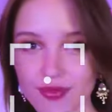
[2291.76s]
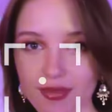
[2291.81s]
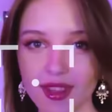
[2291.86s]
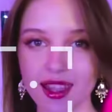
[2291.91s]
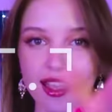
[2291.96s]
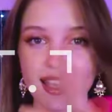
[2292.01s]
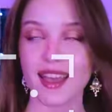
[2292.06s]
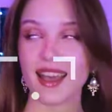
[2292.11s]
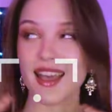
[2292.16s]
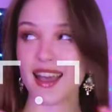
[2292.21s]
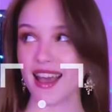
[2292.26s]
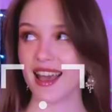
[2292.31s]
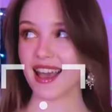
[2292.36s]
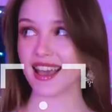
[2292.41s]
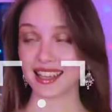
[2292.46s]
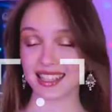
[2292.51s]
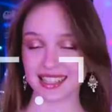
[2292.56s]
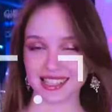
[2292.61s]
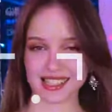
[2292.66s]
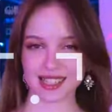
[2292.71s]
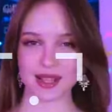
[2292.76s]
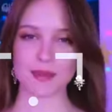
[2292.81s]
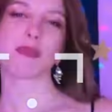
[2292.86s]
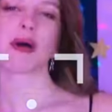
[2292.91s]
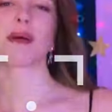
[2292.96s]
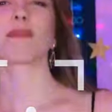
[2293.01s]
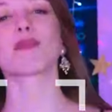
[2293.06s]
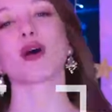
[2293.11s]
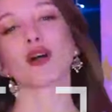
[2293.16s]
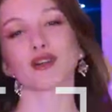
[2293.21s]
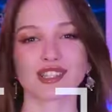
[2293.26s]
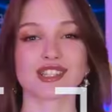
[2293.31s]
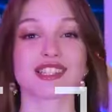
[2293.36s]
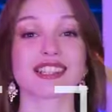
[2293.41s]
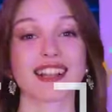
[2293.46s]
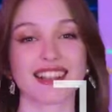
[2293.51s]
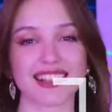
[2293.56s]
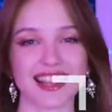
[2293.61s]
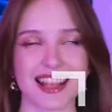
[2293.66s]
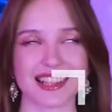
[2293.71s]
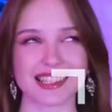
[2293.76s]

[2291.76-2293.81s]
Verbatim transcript: So this is my party room. It has